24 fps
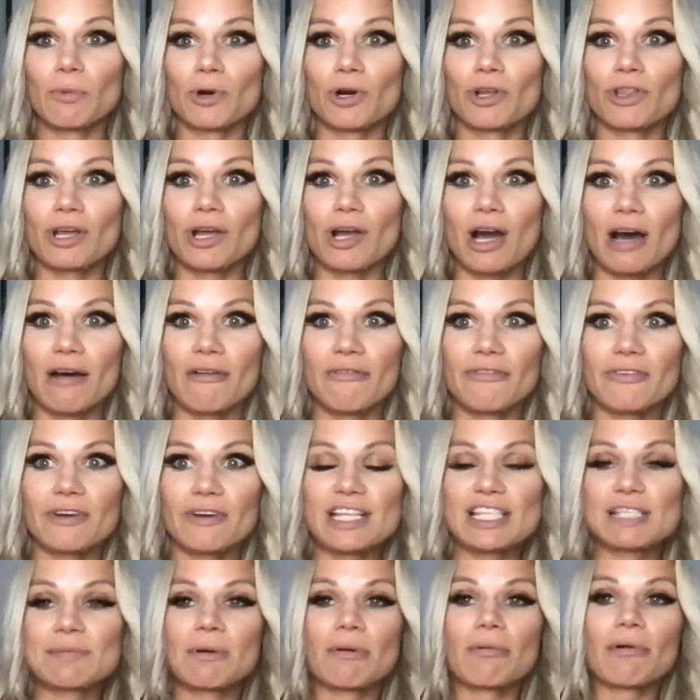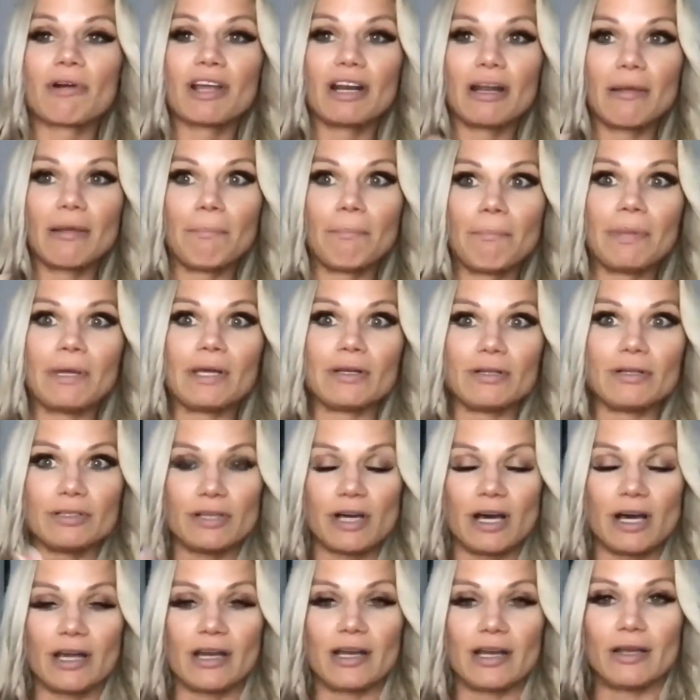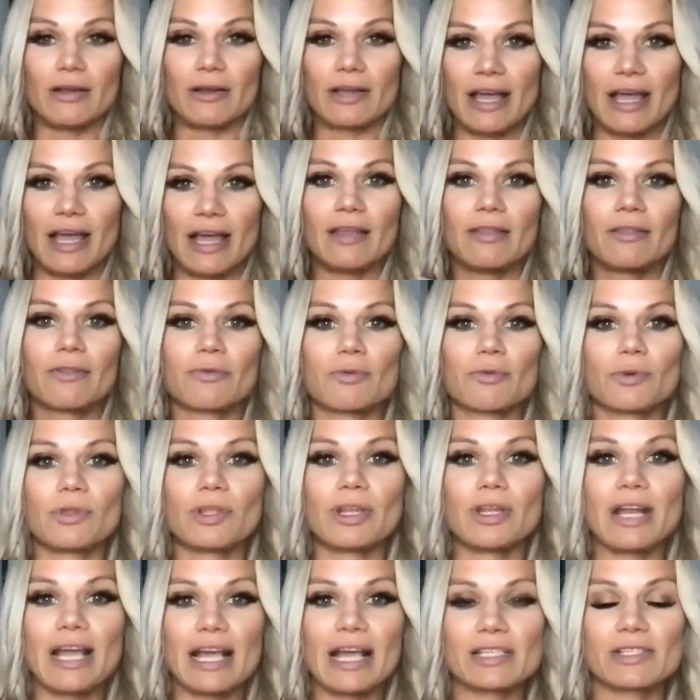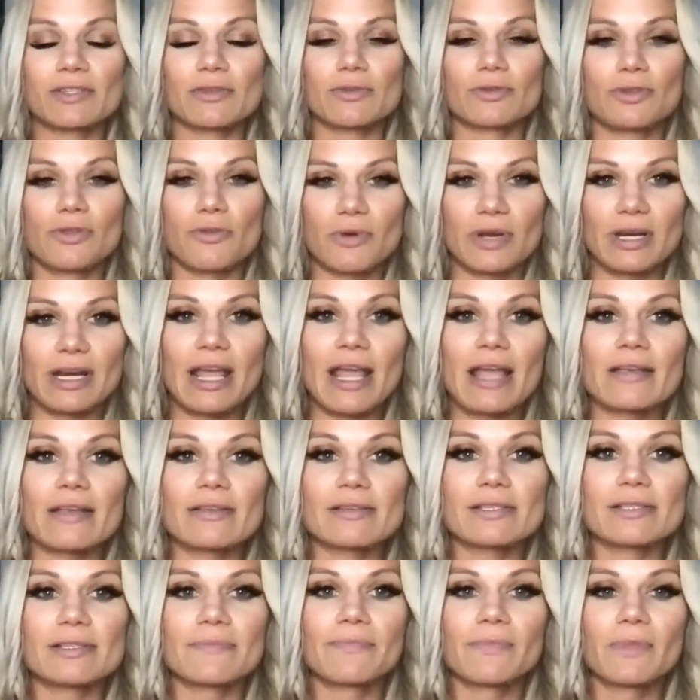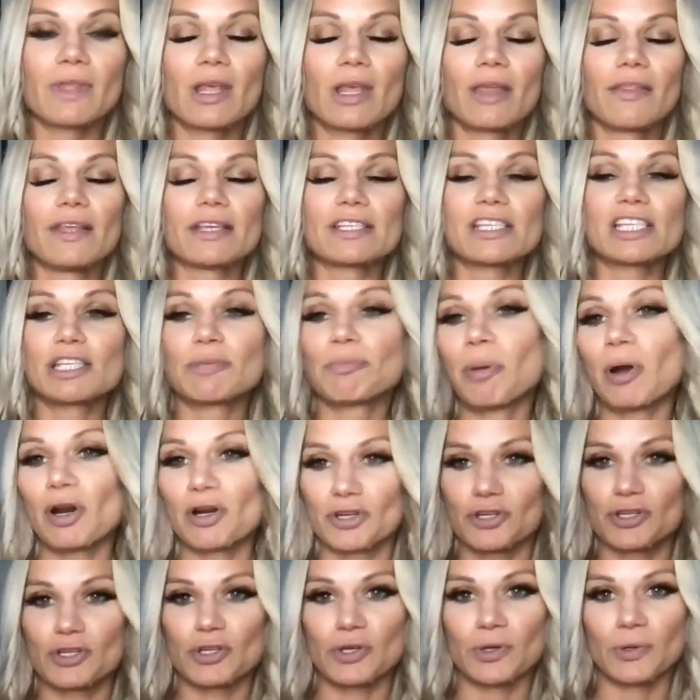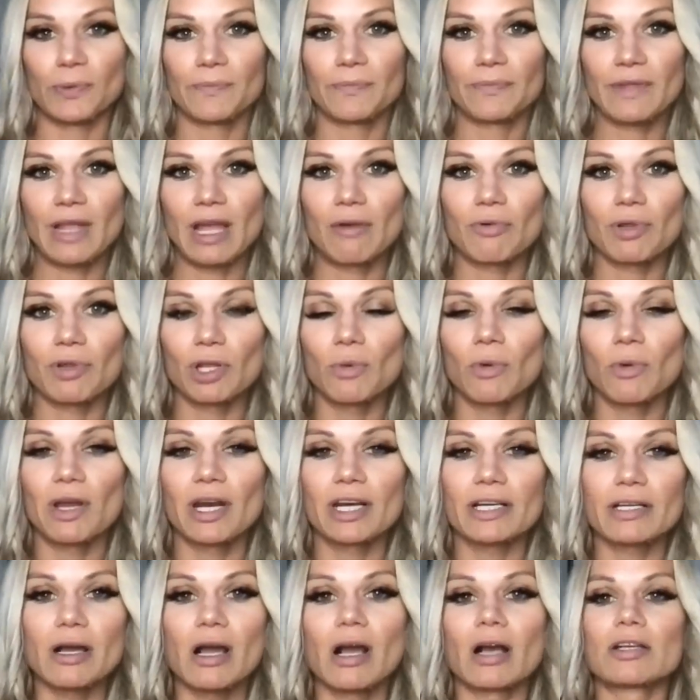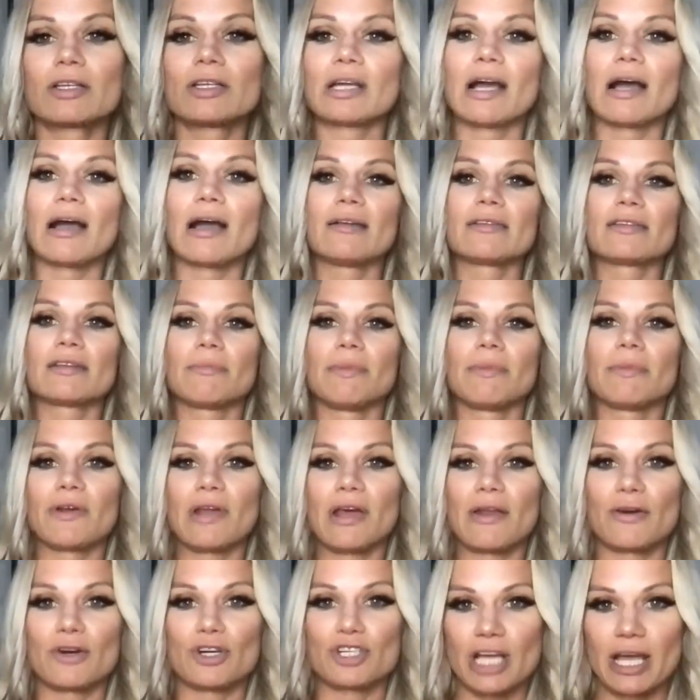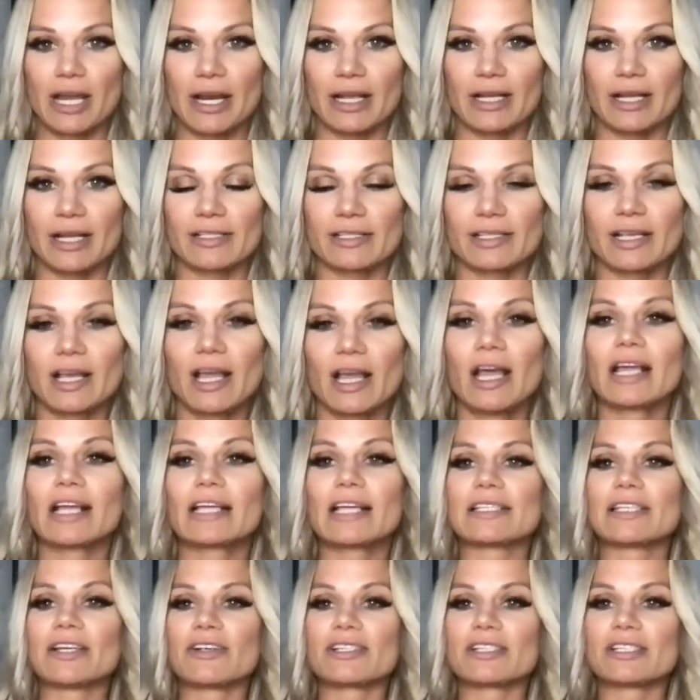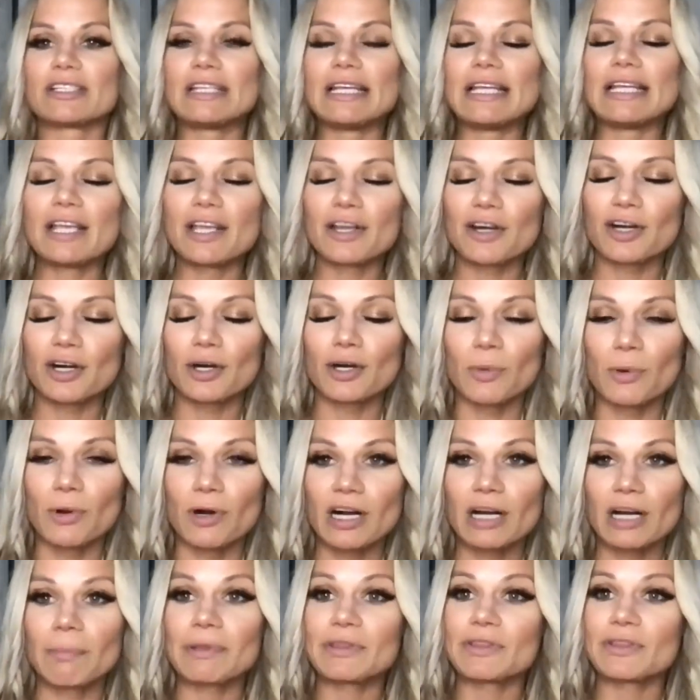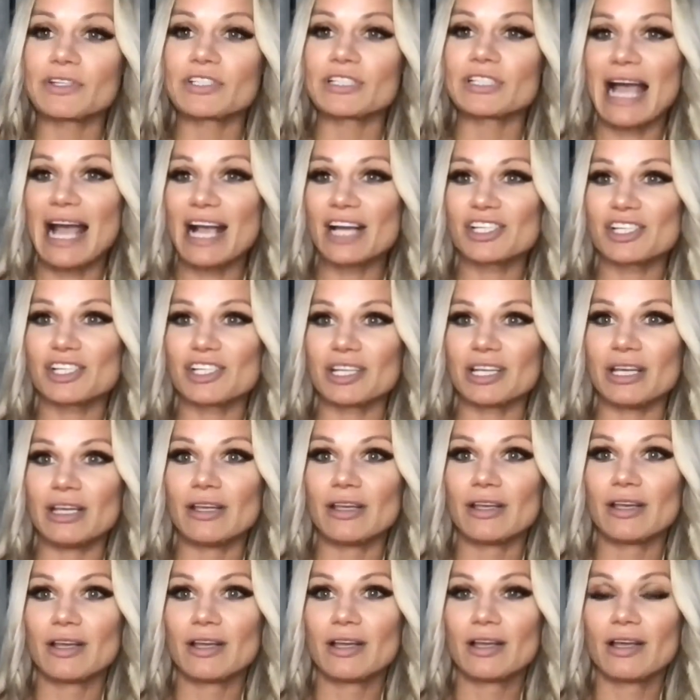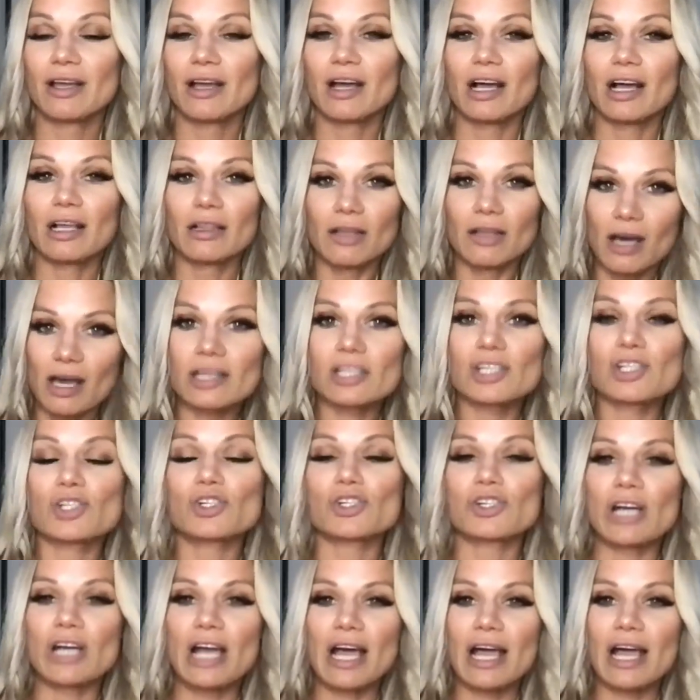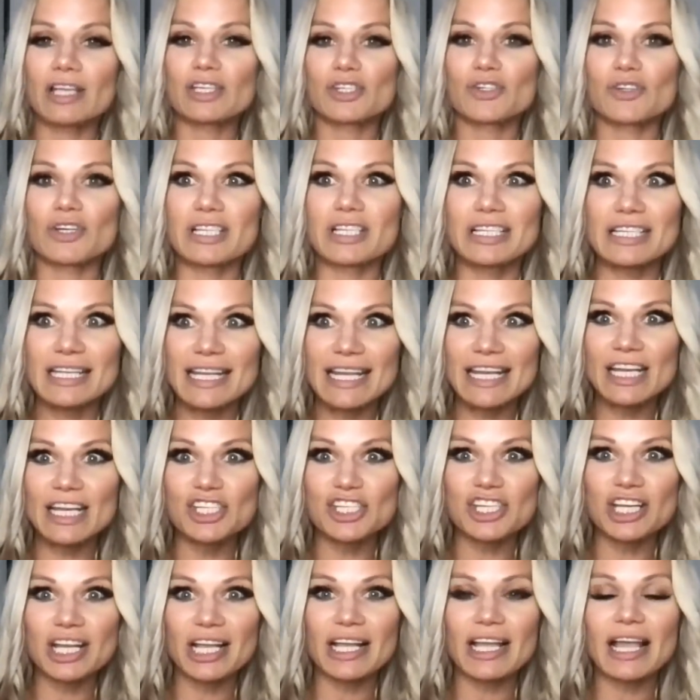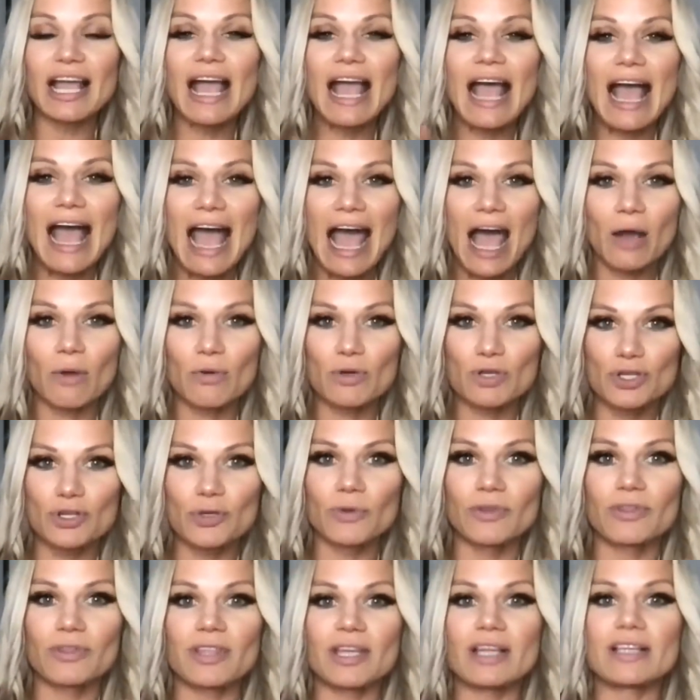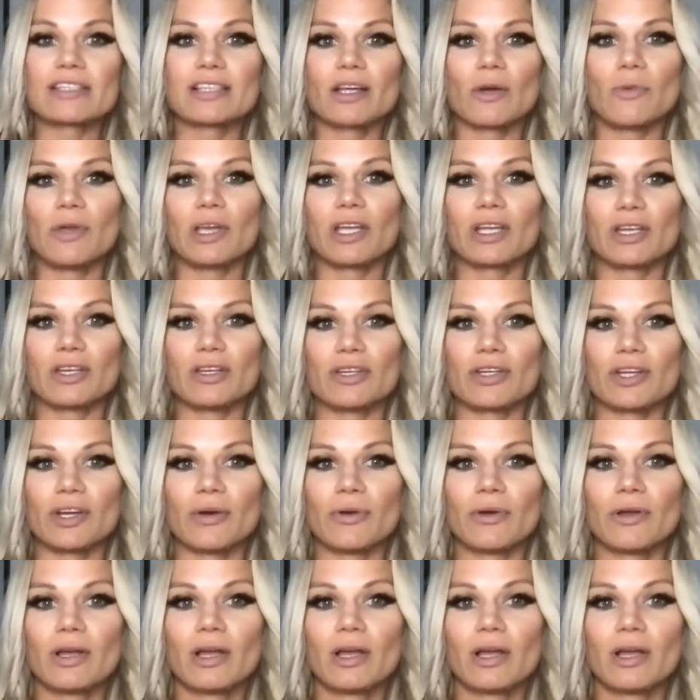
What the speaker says: more of the confidence, but we're going to build on it. Okay, through the next 3 days. This is part 2. I really want to talk to you guys about energetics, because there's the inner work, but there's actually a lot of strategic how-to things that we can do.